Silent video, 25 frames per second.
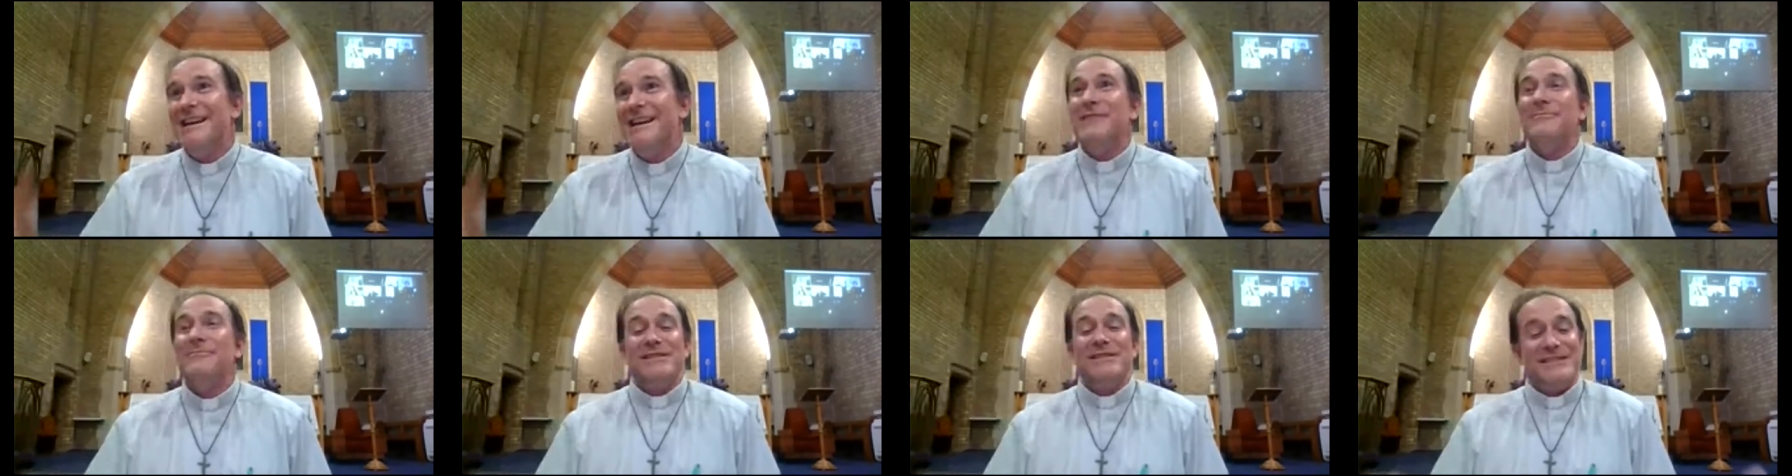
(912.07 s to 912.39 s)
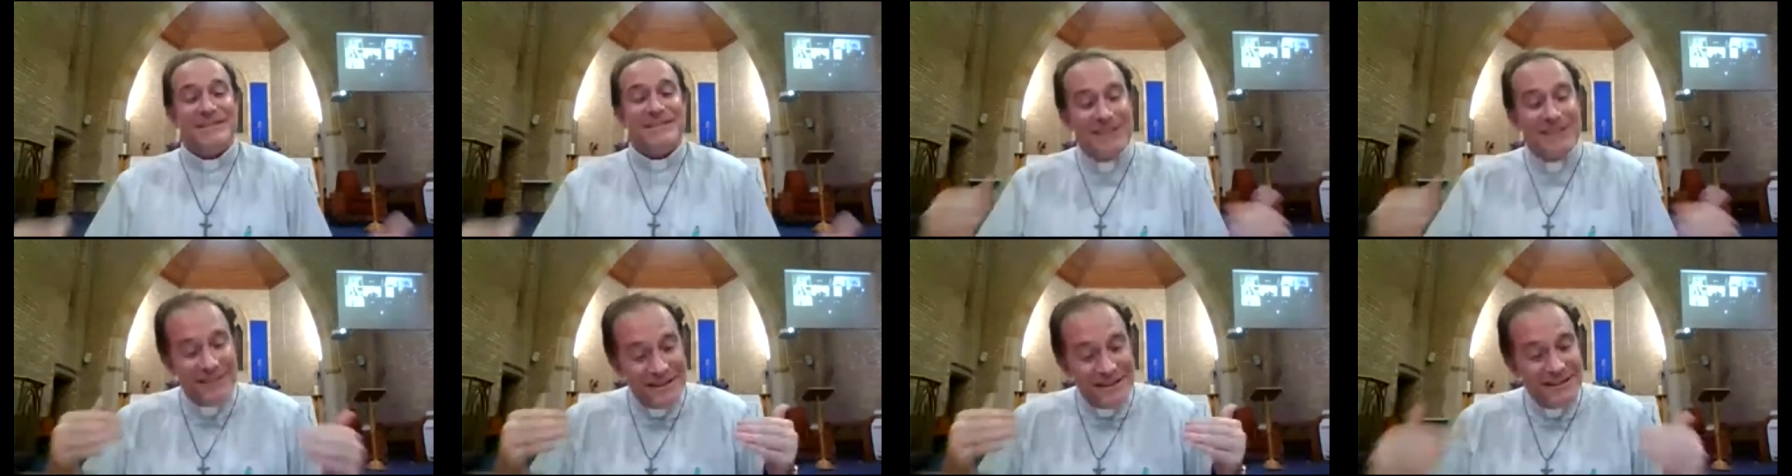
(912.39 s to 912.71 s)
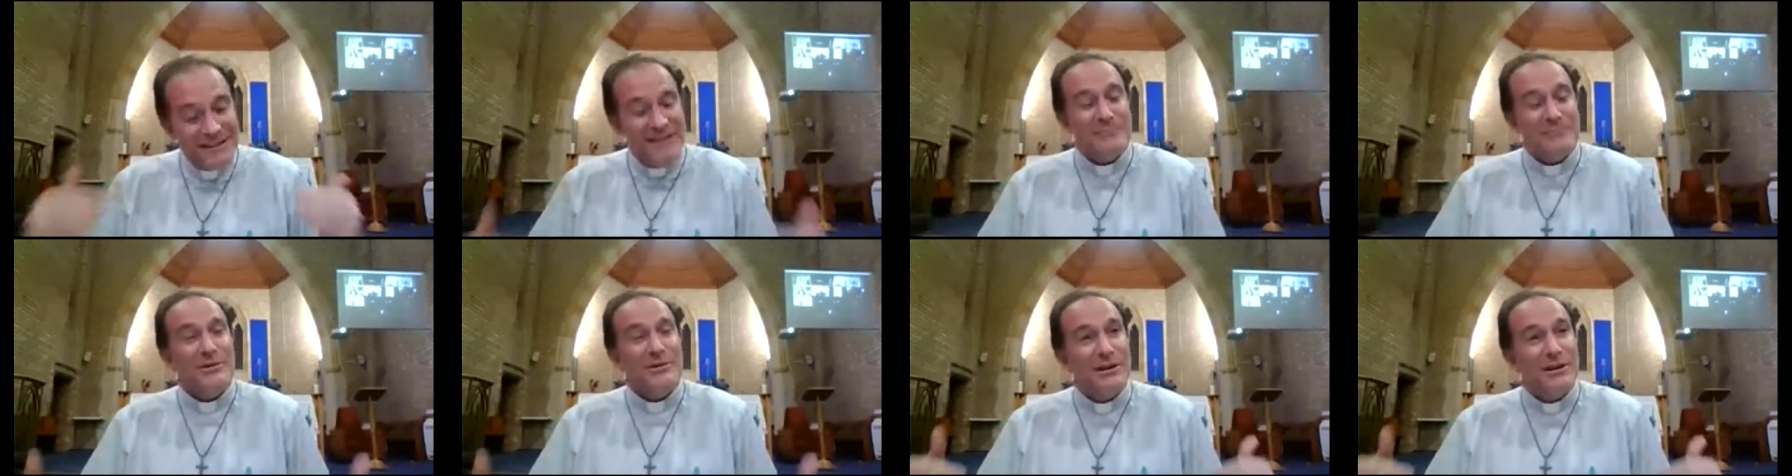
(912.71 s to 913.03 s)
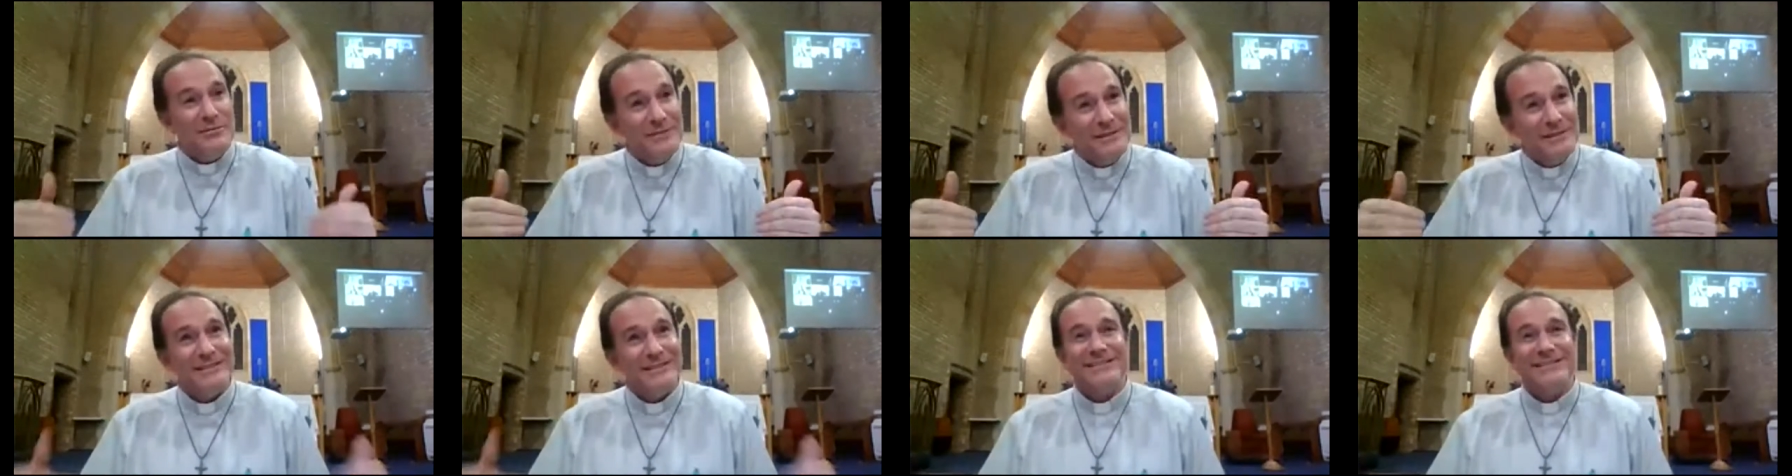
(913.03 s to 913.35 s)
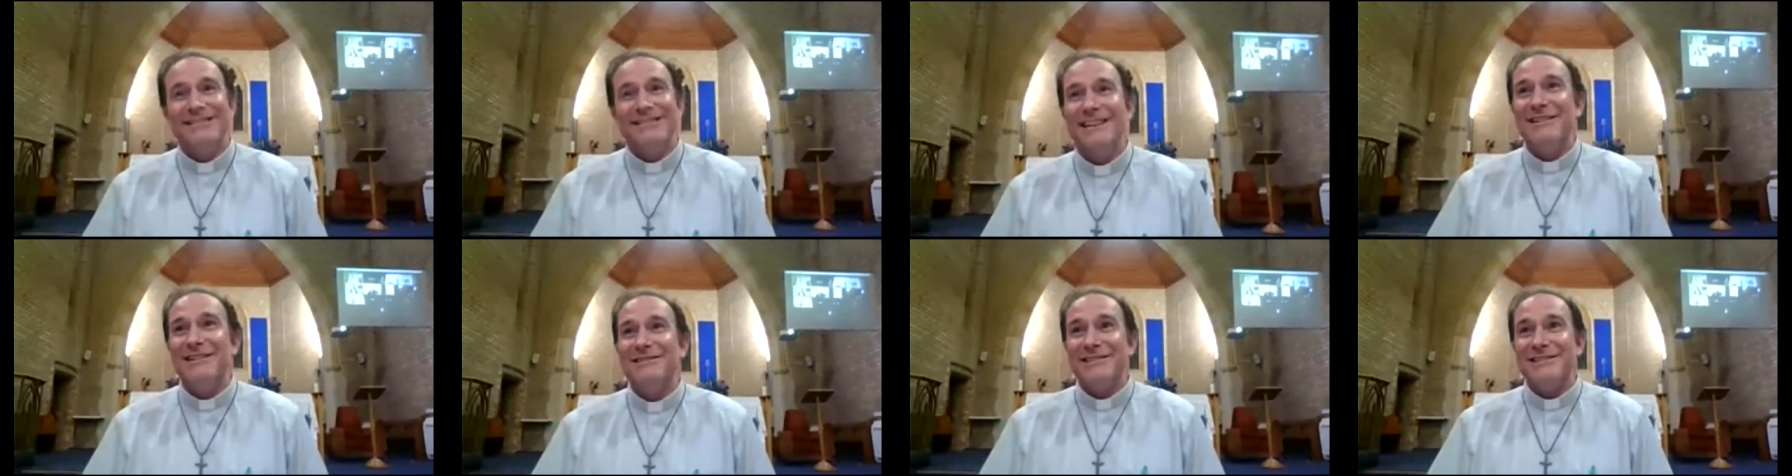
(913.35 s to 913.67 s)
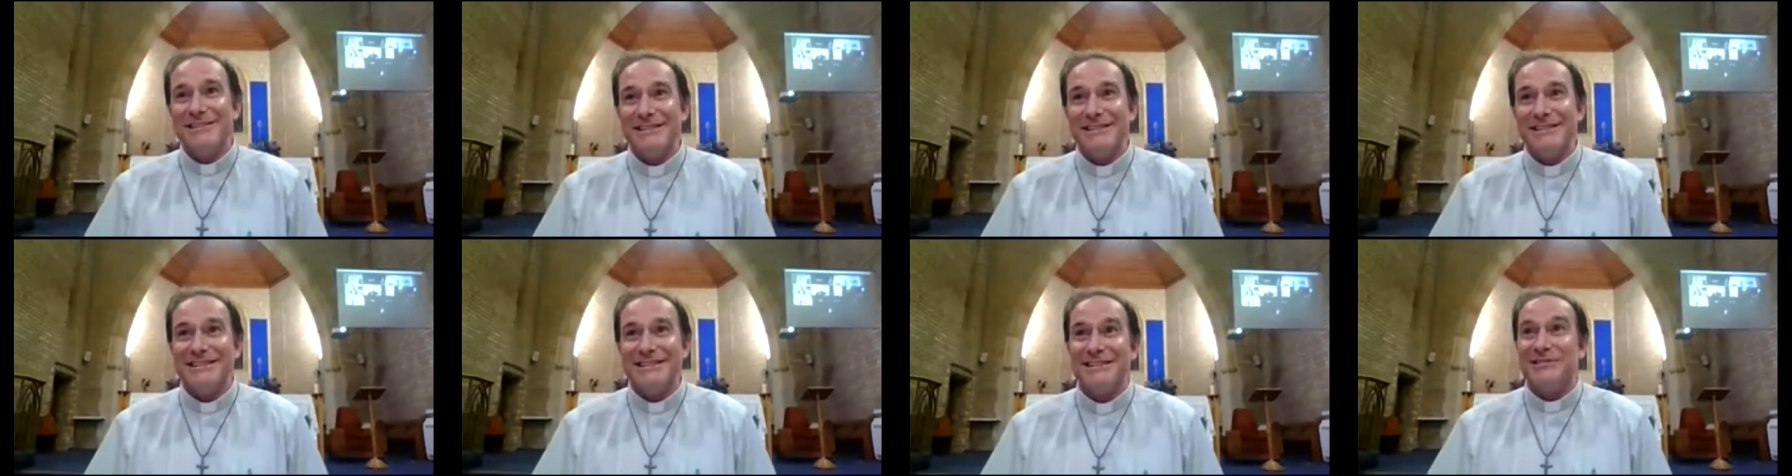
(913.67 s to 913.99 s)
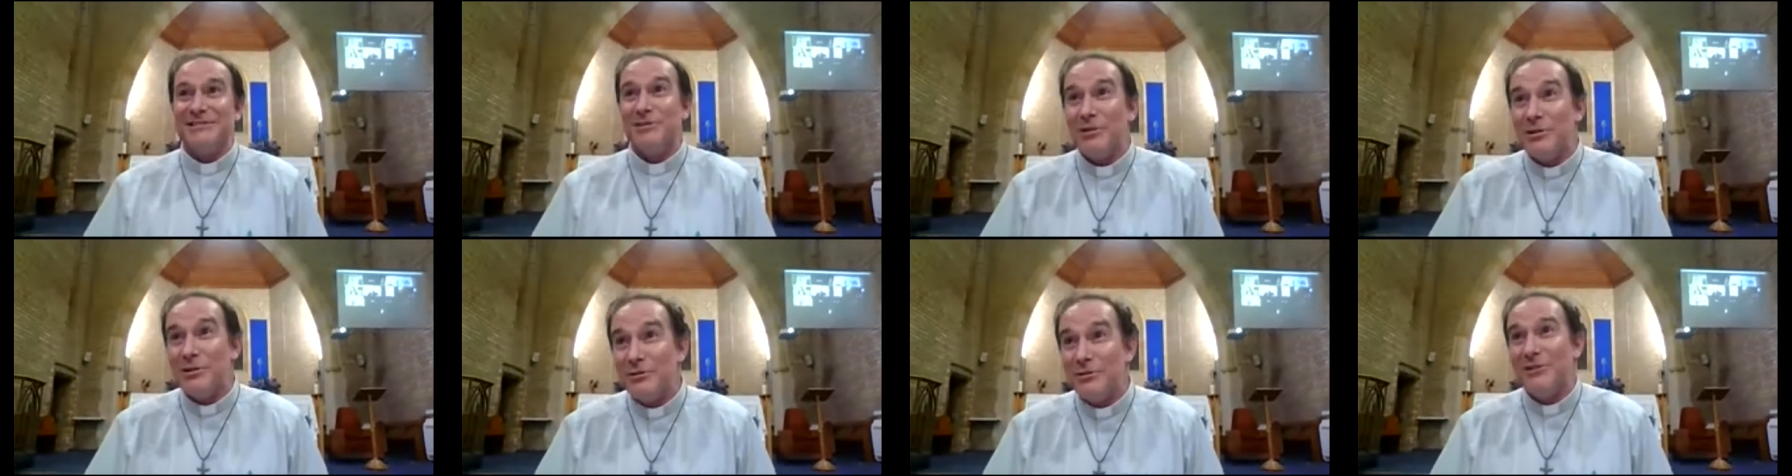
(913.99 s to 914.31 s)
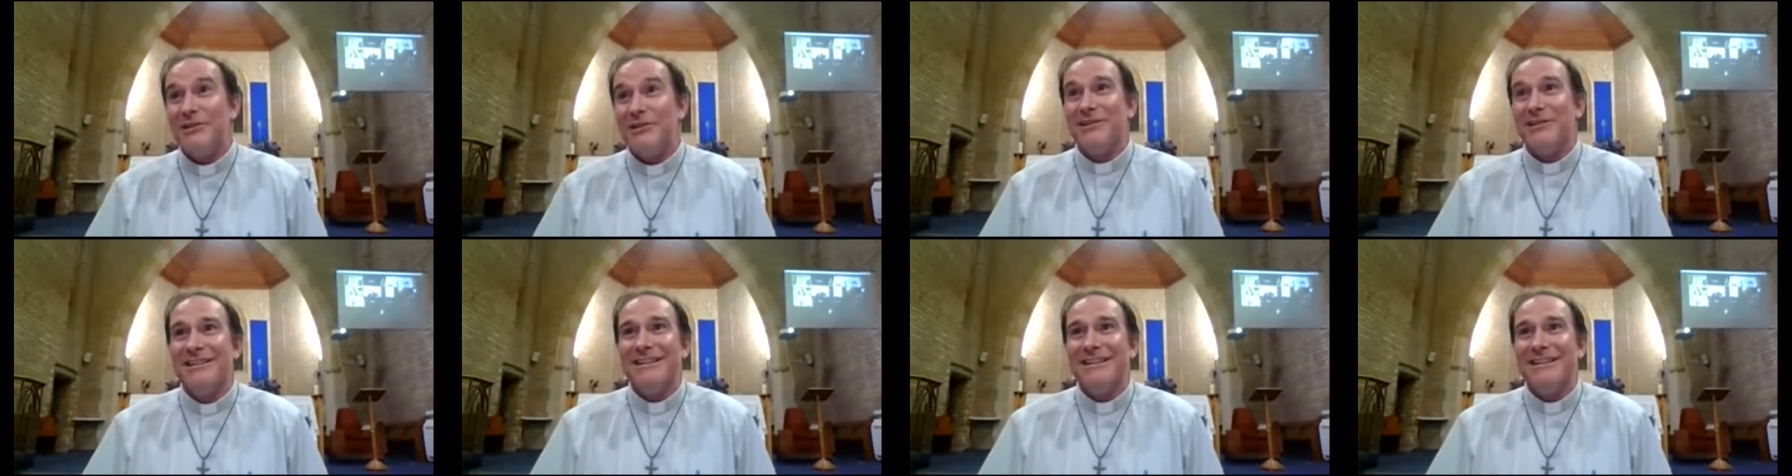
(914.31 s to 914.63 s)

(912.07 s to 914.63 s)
But still in that moment, no, Jesus, you're wrong.